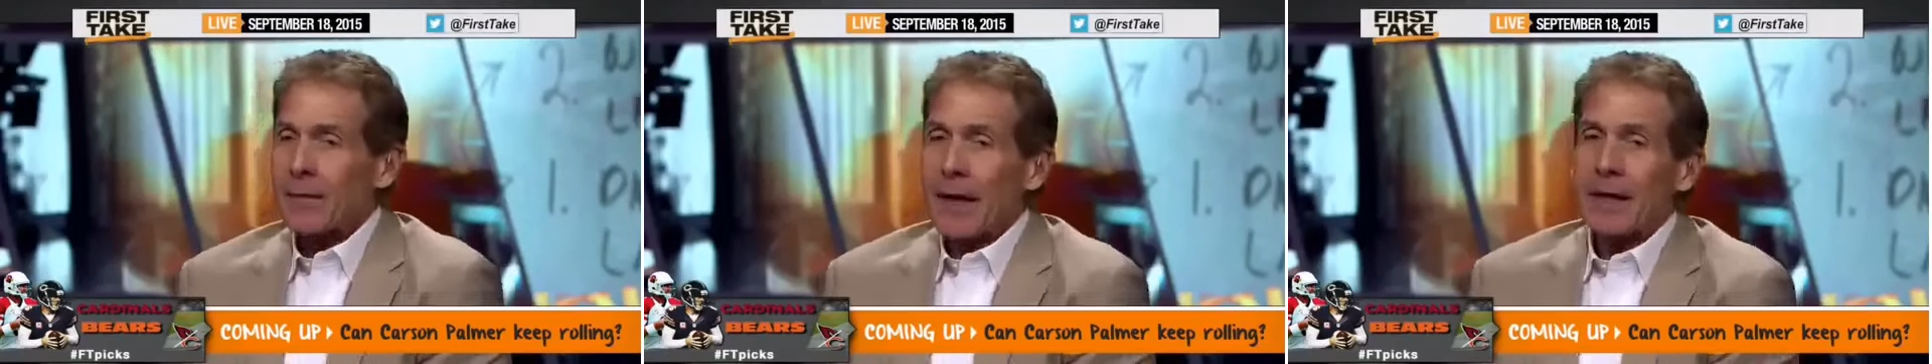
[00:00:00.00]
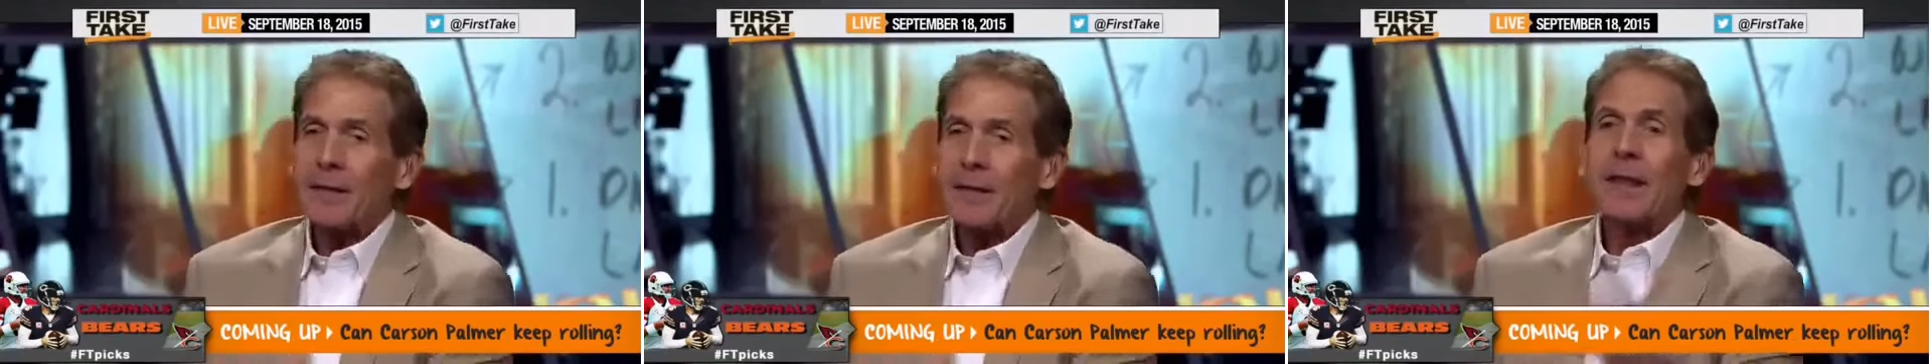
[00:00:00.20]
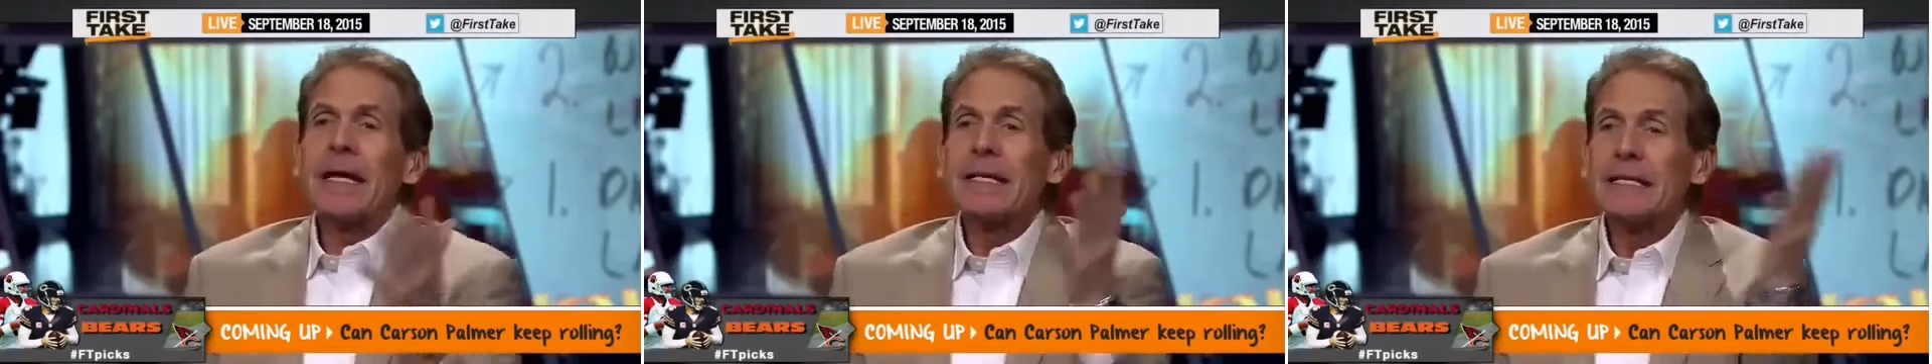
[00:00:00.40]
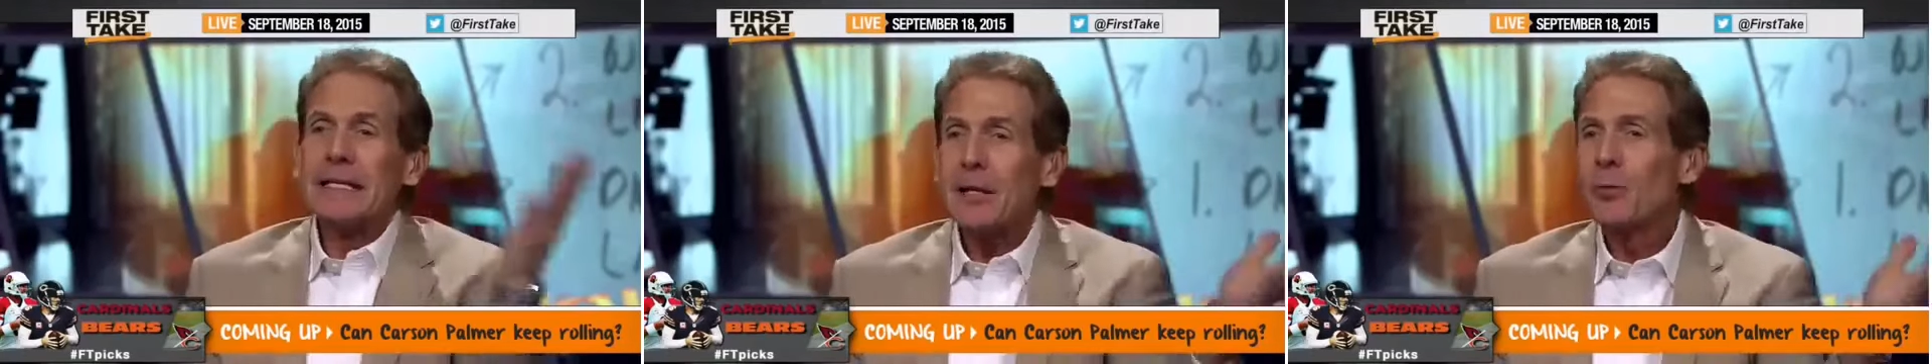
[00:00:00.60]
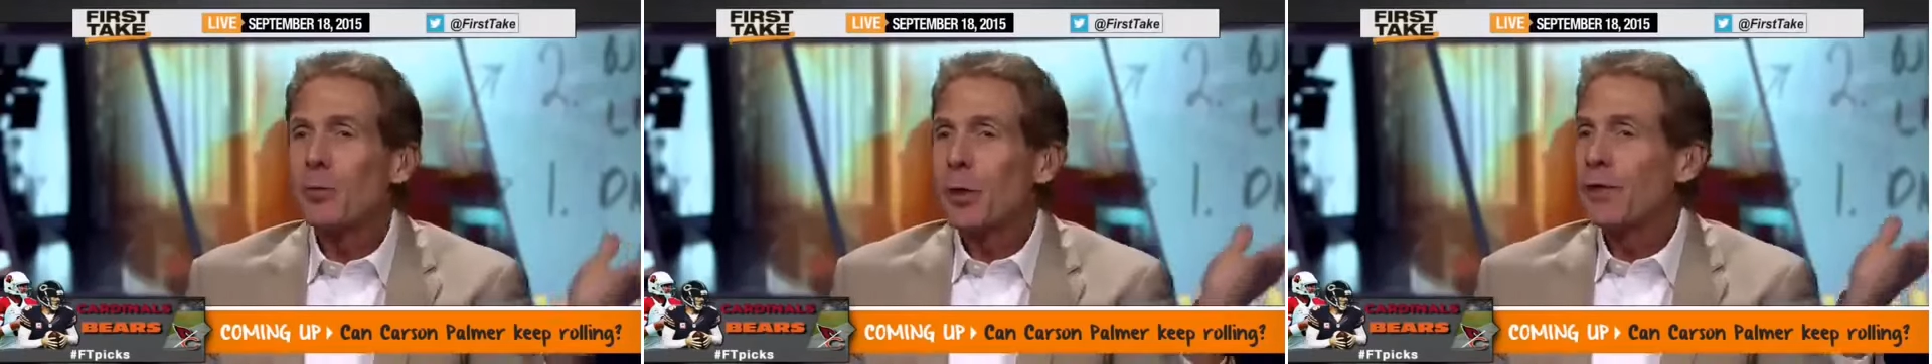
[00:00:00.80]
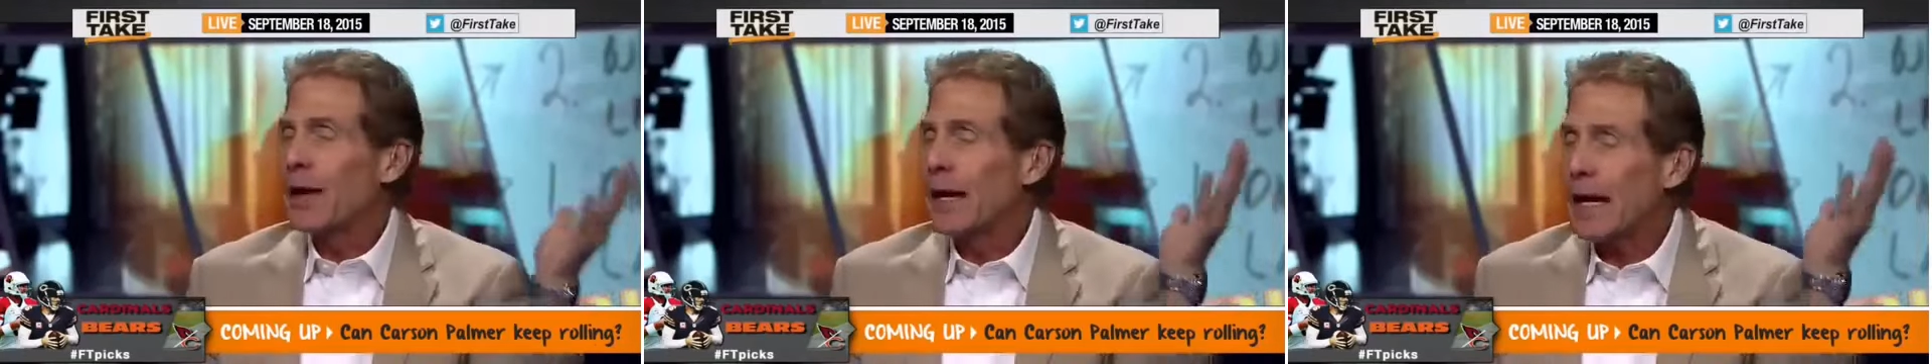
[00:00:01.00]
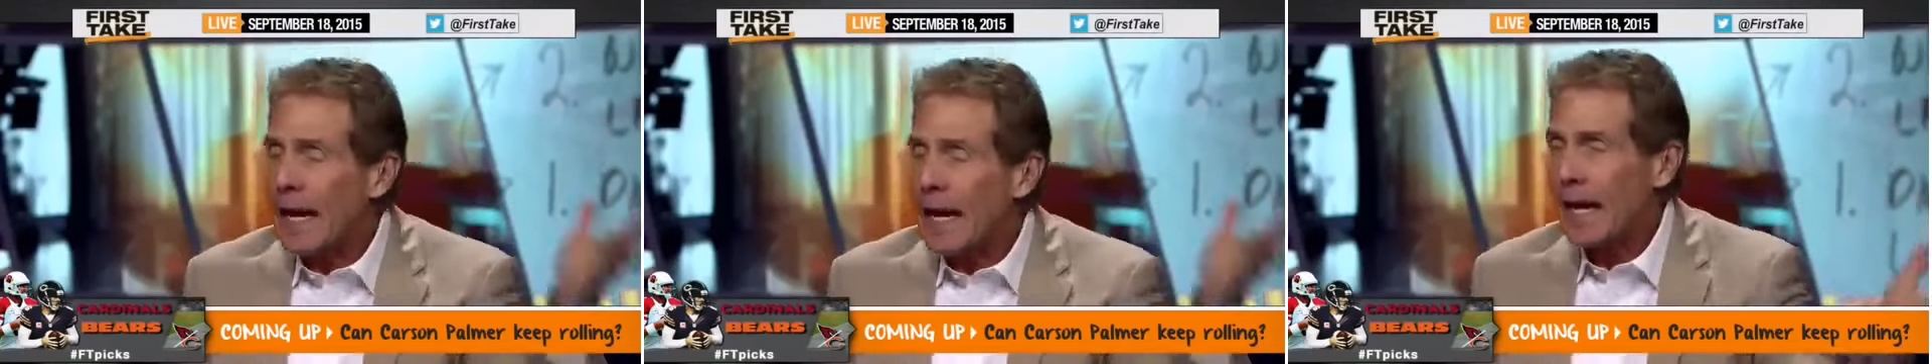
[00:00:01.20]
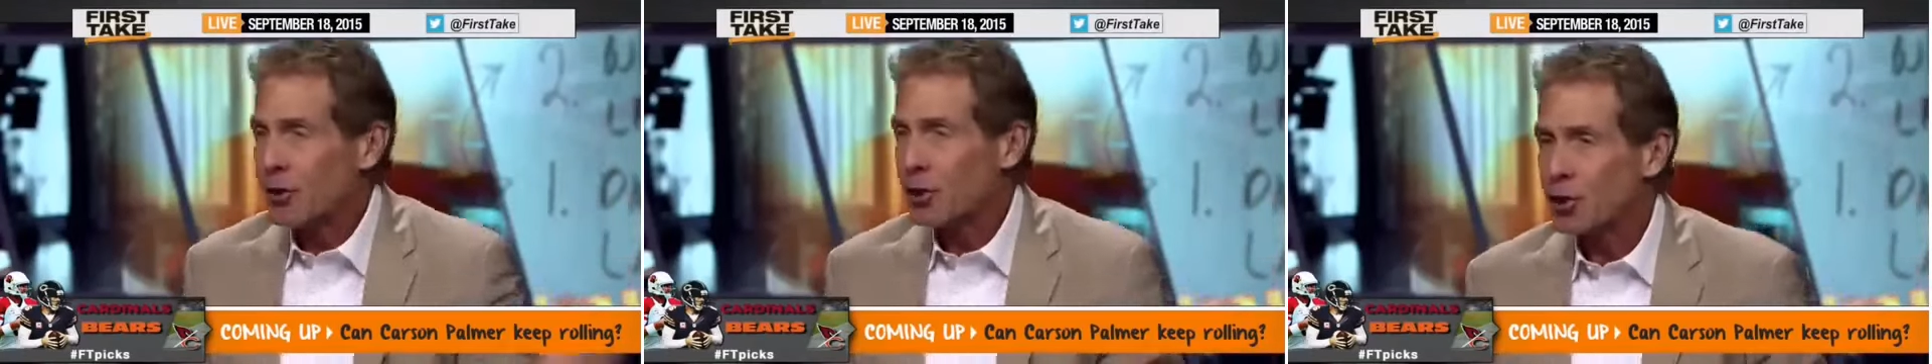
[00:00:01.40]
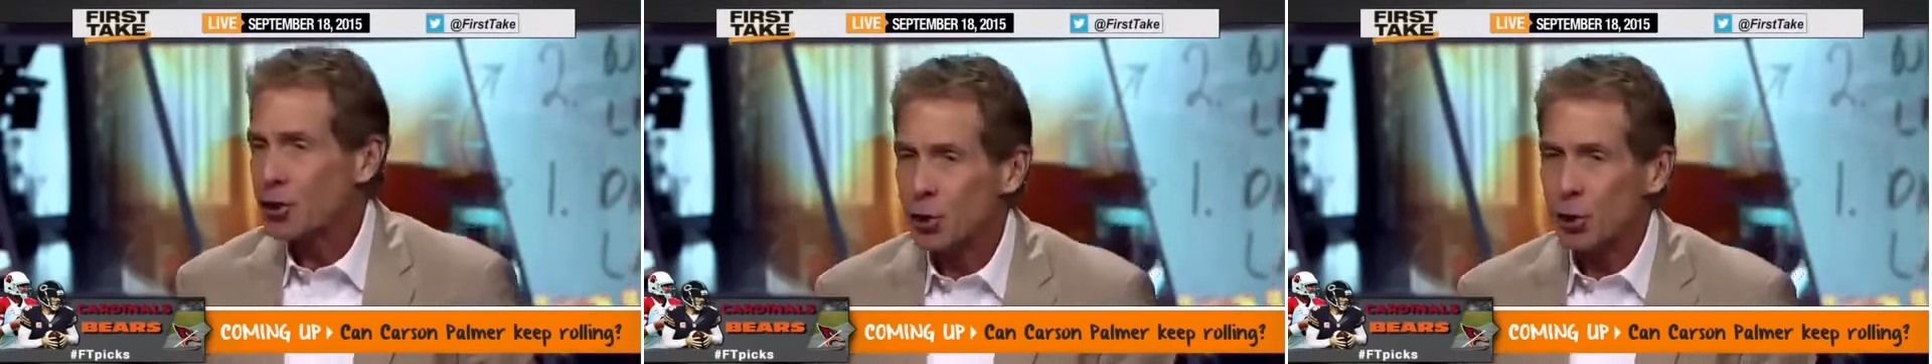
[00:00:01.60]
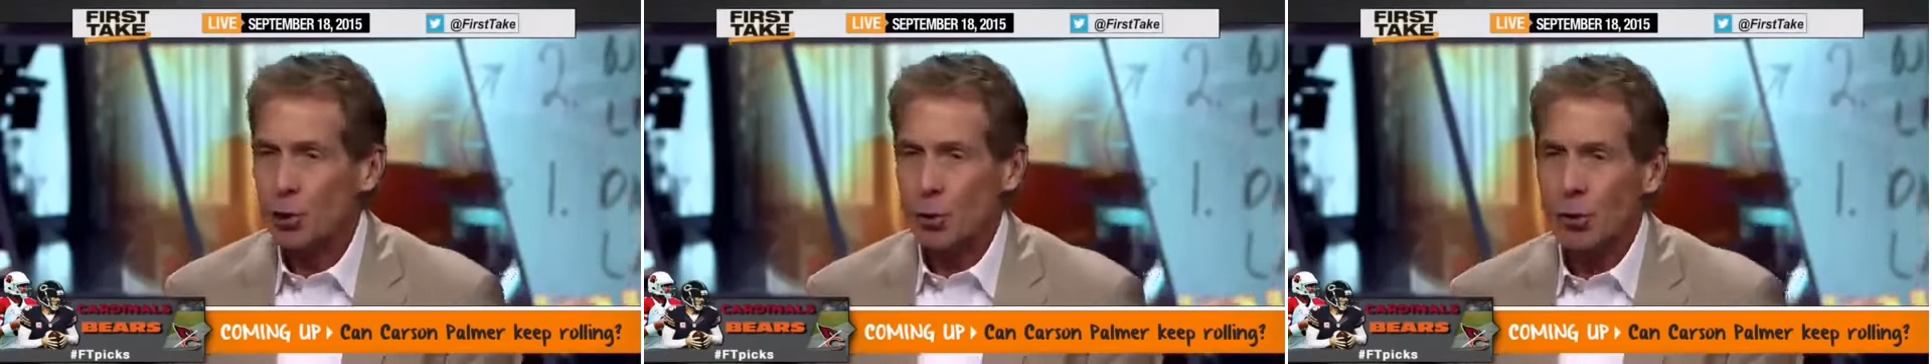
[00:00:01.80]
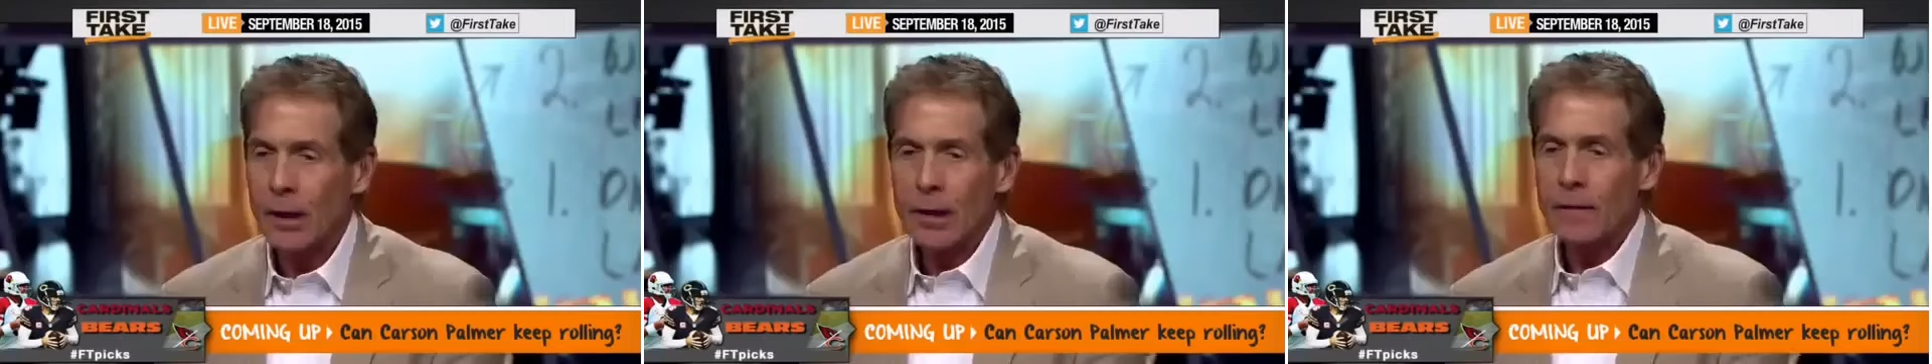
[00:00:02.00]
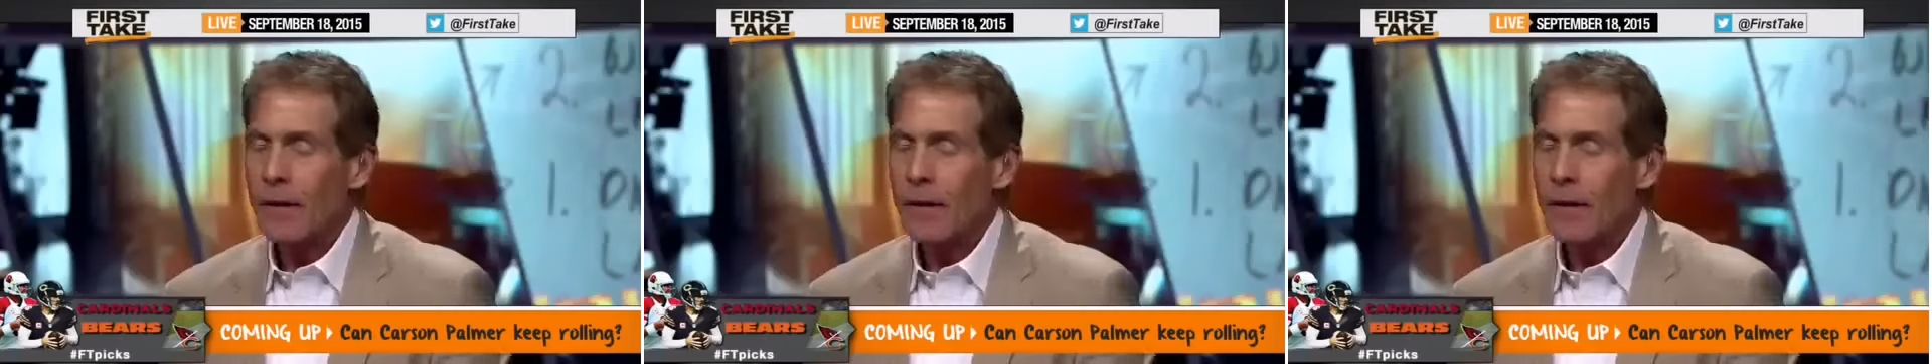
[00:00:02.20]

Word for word: They, they did what they had to do.